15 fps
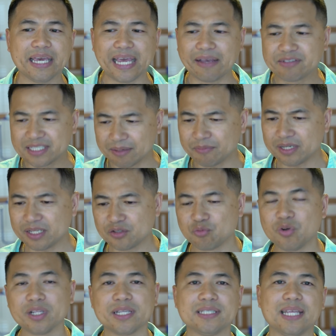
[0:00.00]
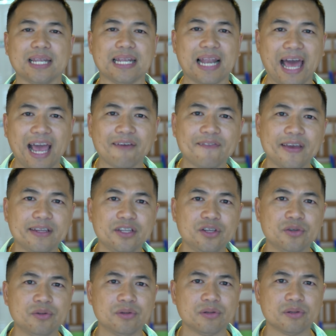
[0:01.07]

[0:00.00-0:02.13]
If somebody is willing to laugh at you